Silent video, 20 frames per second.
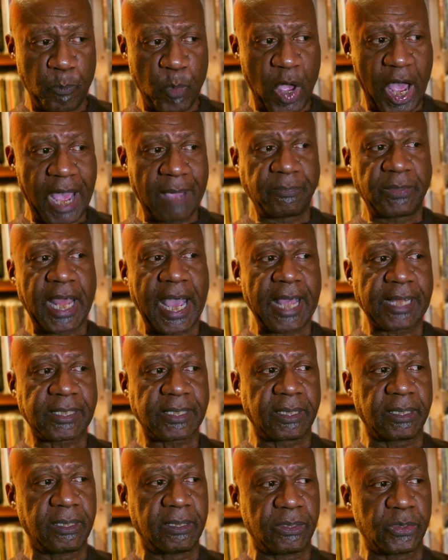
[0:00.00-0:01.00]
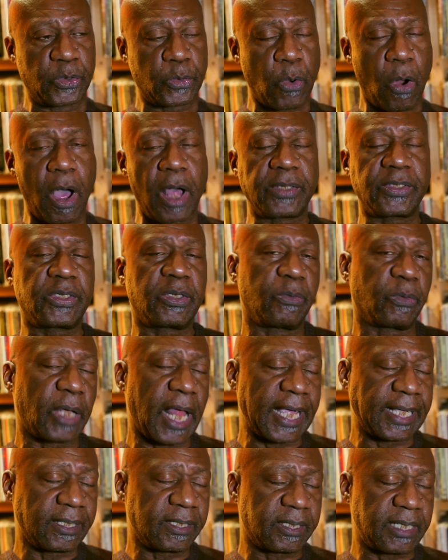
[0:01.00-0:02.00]
I'm not drawn to,
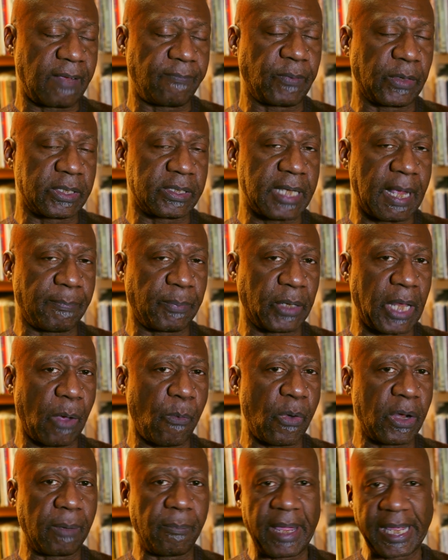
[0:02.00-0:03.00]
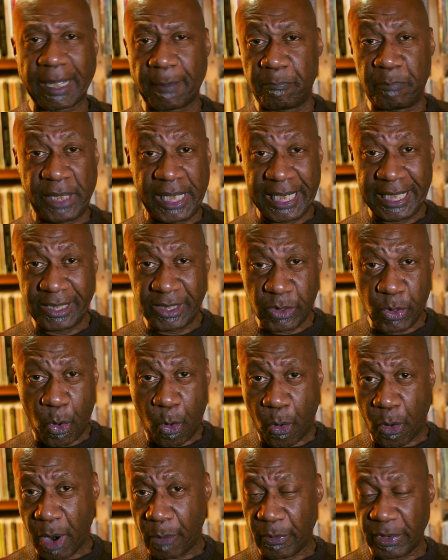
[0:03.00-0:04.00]
like, say, for example, I want to make a beat
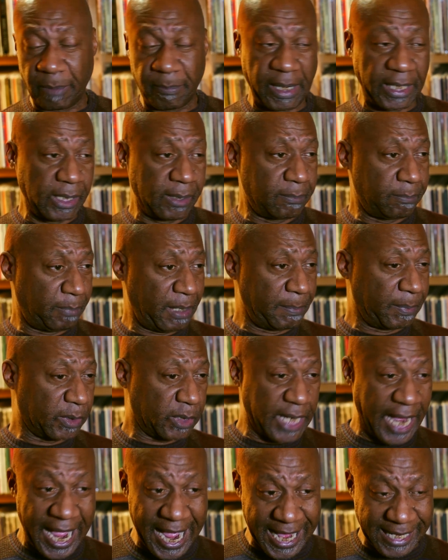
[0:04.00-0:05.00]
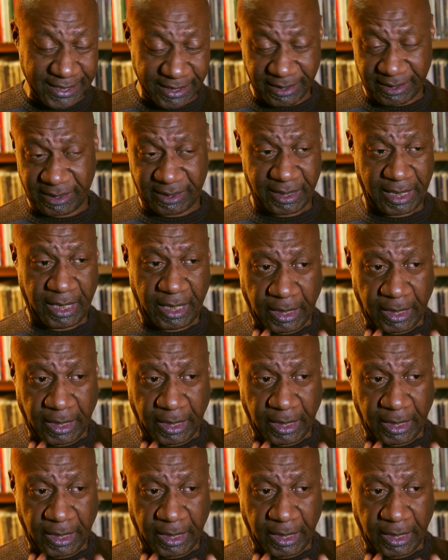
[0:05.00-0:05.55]
or I want to make people dance.